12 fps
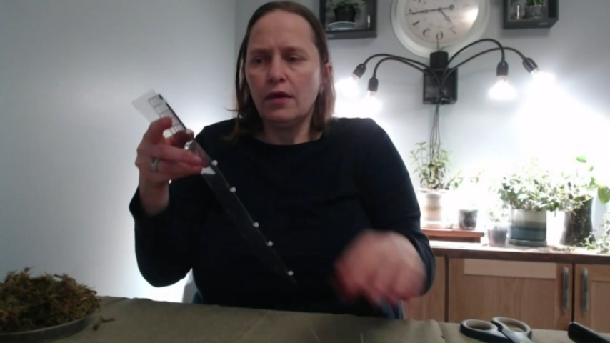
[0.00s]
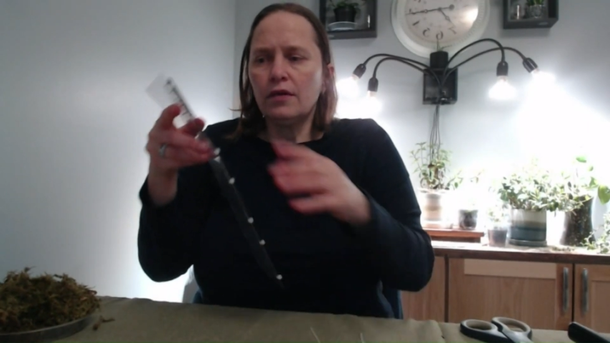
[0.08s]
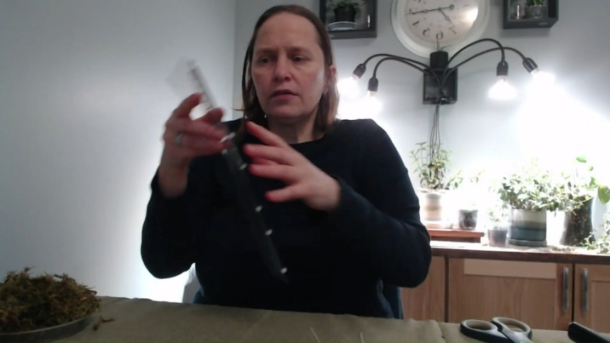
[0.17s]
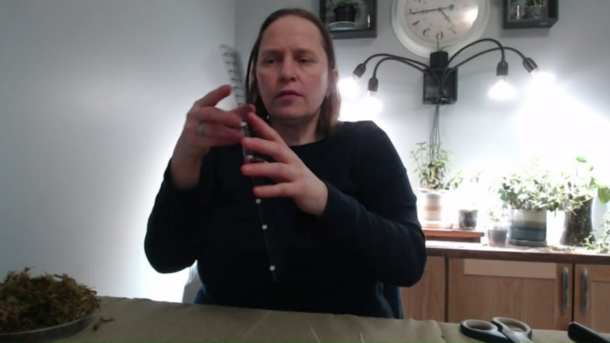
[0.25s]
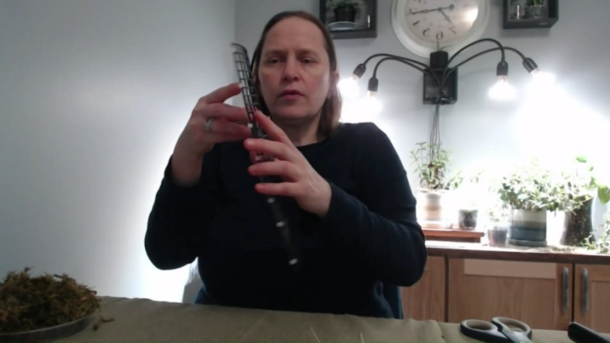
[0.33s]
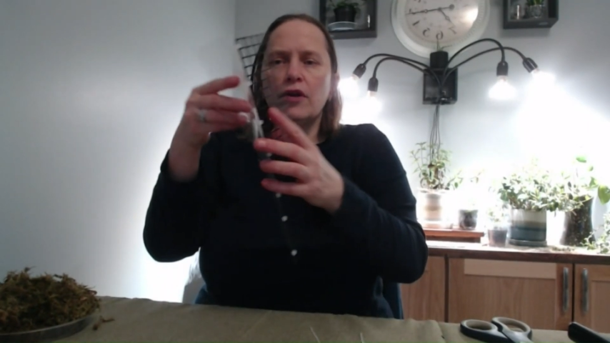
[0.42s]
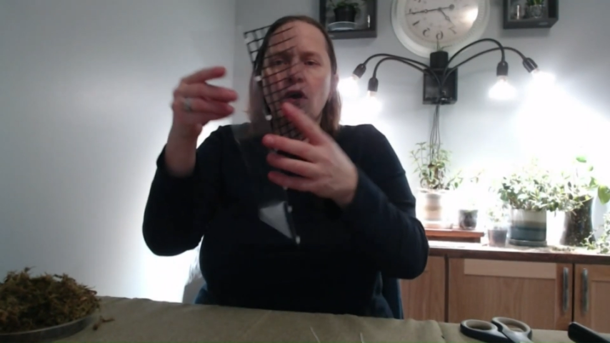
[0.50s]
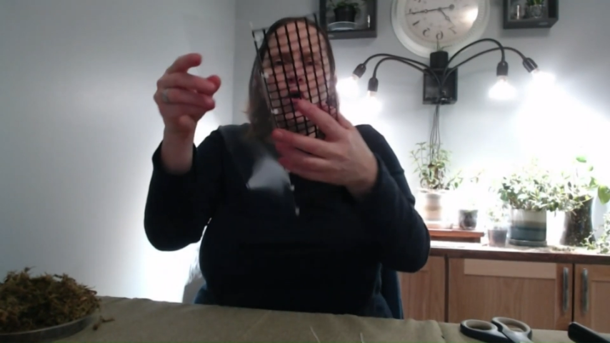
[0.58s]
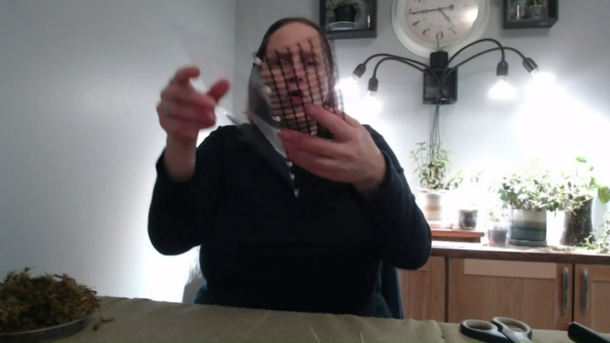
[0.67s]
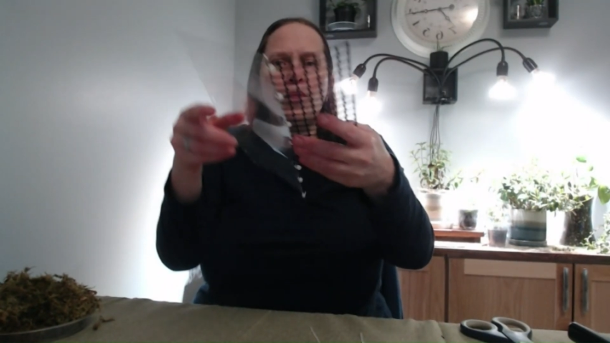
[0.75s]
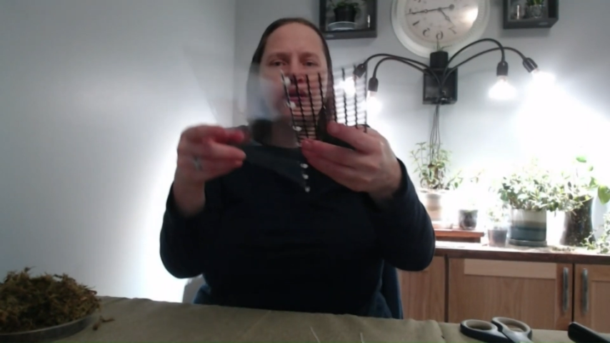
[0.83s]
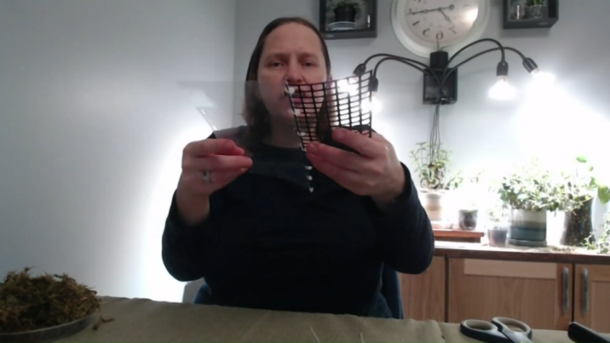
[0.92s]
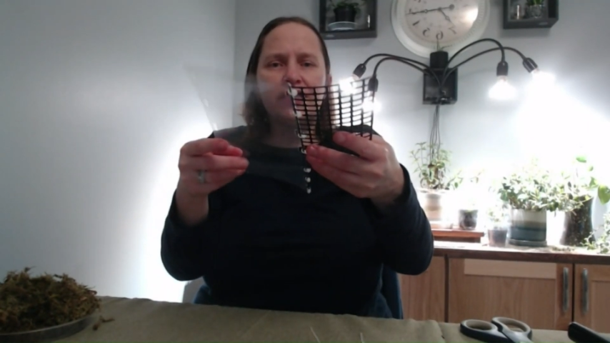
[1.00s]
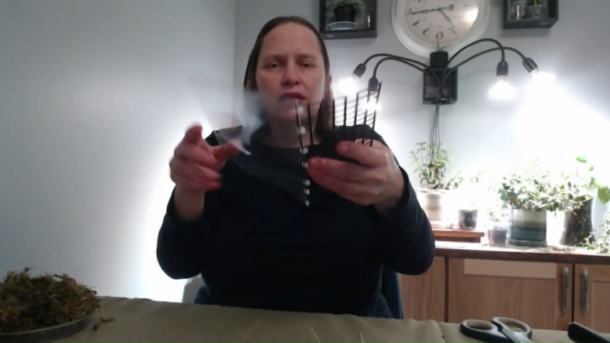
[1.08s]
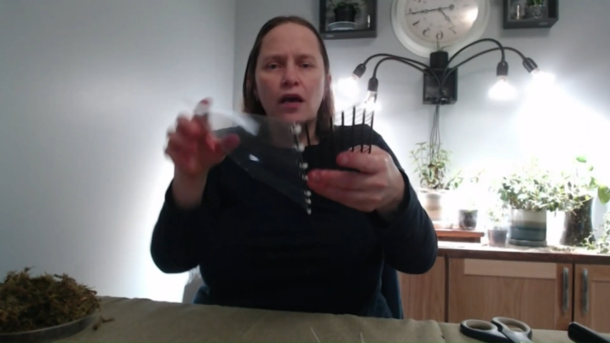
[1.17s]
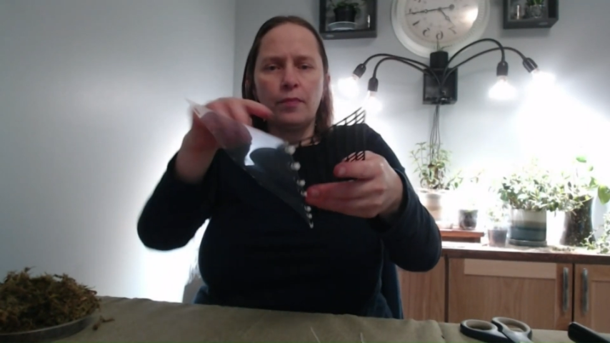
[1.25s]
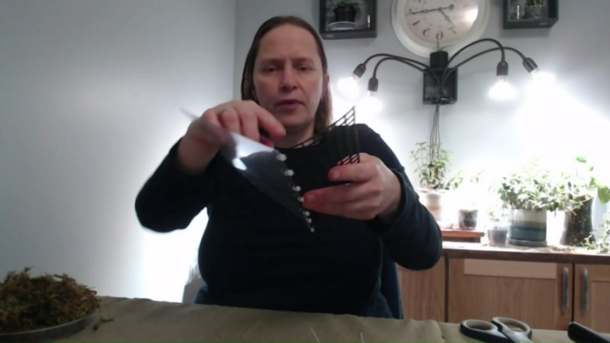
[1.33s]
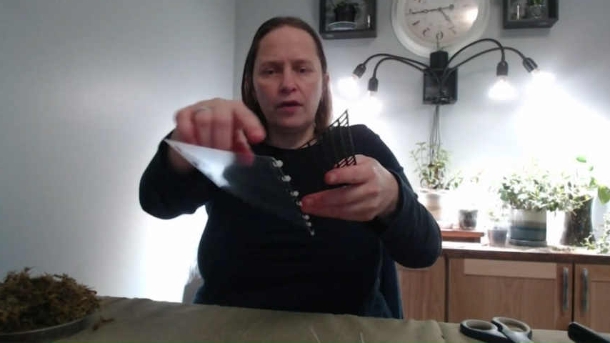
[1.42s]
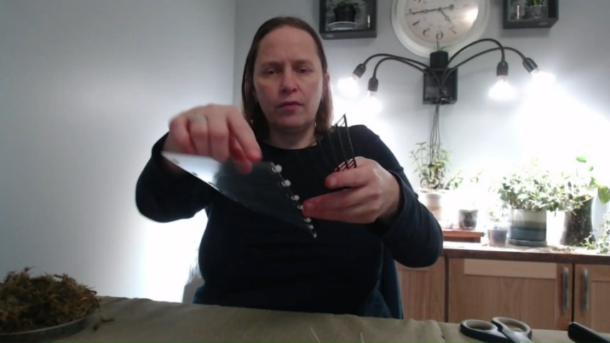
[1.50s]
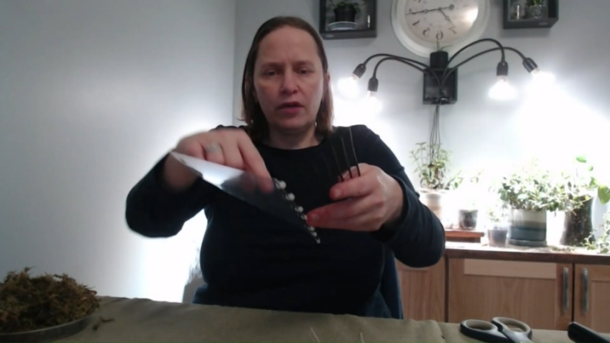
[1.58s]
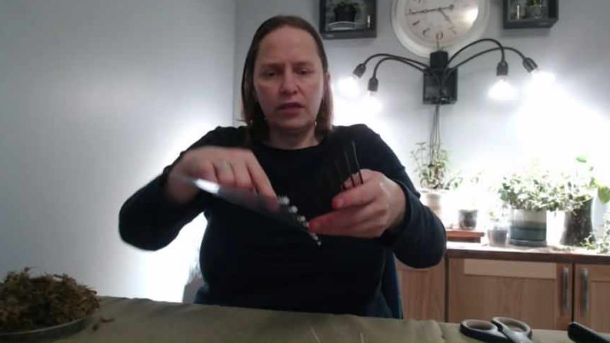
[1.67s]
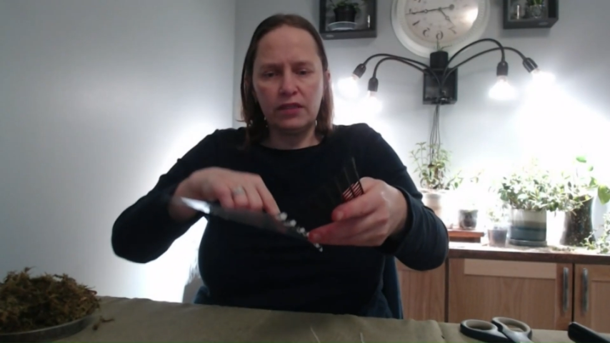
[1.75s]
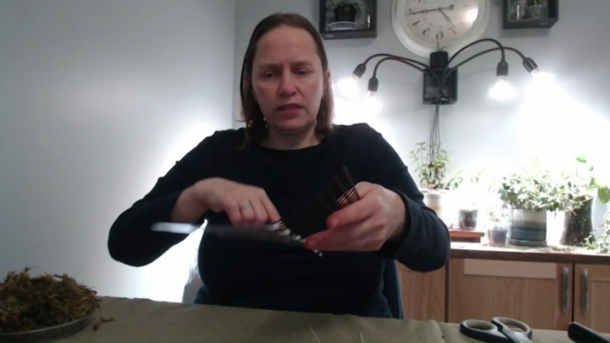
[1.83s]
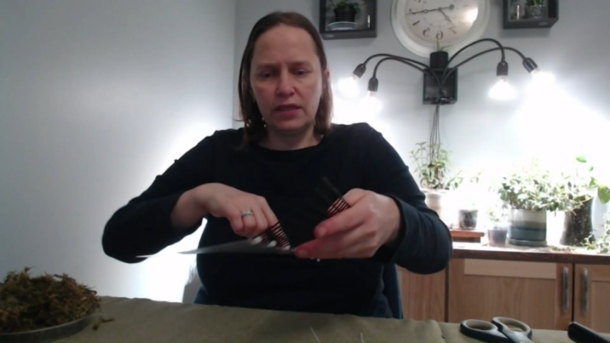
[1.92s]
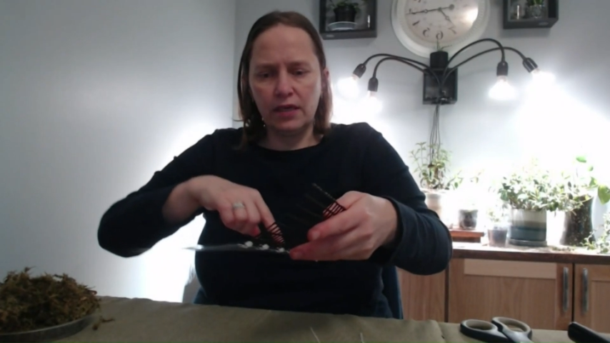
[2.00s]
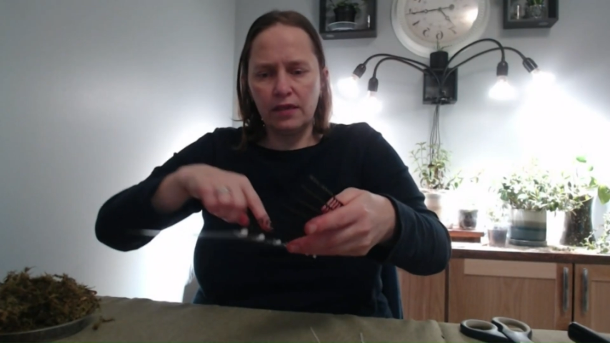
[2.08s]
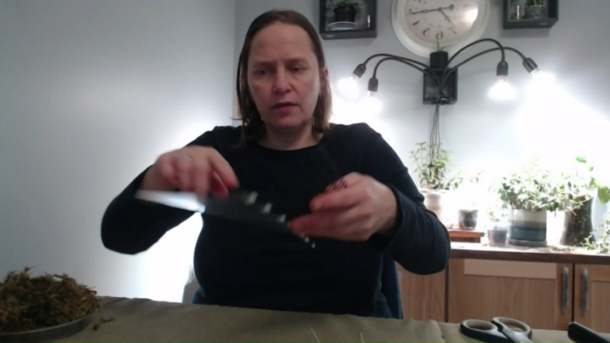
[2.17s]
So I'm going to open this up and I'm going to stick